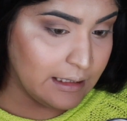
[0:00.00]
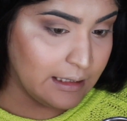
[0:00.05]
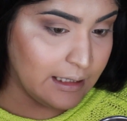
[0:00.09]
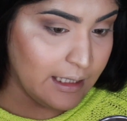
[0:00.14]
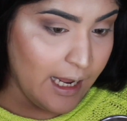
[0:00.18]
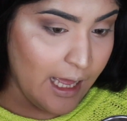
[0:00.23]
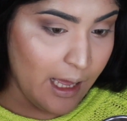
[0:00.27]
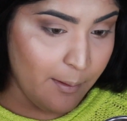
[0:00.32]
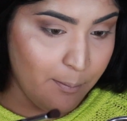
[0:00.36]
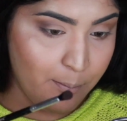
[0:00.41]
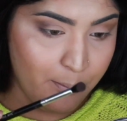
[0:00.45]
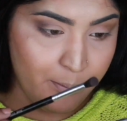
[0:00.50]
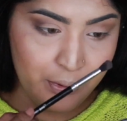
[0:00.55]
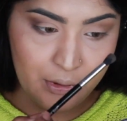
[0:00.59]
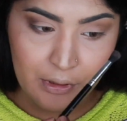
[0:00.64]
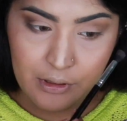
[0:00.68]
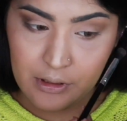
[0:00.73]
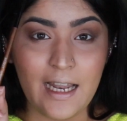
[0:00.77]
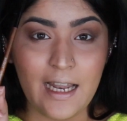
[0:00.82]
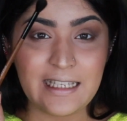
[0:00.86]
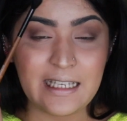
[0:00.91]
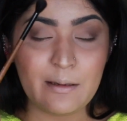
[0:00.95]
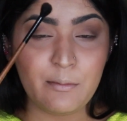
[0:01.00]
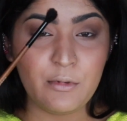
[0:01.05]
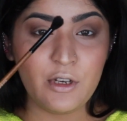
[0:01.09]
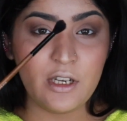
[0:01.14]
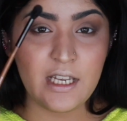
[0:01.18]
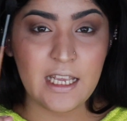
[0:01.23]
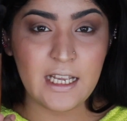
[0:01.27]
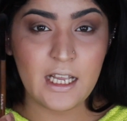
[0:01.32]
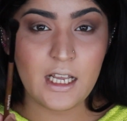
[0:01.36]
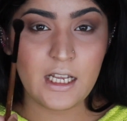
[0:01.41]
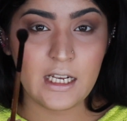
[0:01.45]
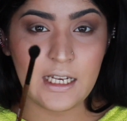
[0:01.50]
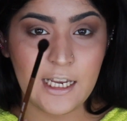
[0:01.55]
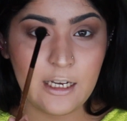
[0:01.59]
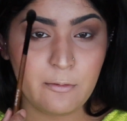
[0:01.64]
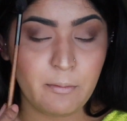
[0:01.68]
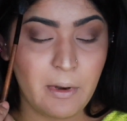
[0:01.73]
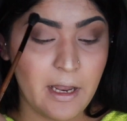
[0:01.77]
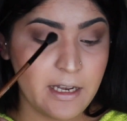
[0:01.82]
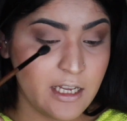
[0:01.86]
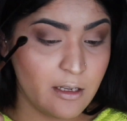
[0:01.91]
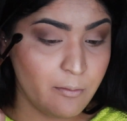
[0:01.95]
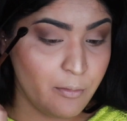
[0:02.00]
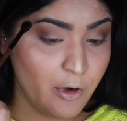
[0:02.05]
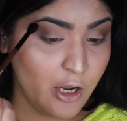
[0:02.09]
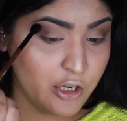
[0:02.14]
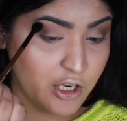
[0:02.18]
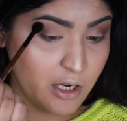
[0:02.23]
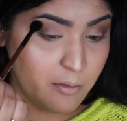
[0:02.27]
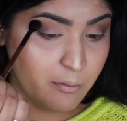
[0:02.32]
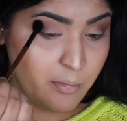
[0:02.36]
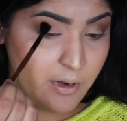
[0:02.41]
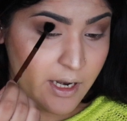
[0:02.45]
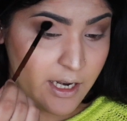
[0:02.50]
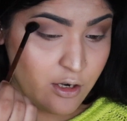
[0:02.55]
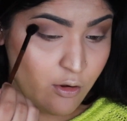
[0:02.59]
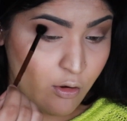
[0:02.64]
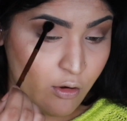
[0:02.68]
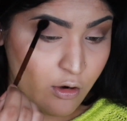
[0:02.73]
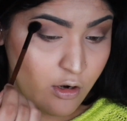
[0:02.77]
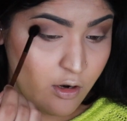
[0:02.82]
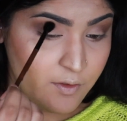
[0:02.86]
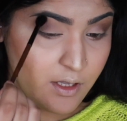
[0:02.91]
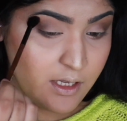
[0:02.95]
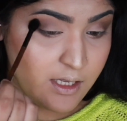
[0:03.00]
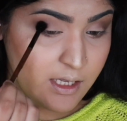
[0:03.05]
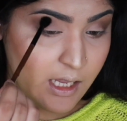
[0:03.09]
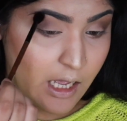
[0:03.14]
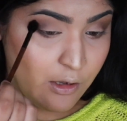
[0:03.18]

Crap. Next, I'm going to take a clean blending brush and blend all of this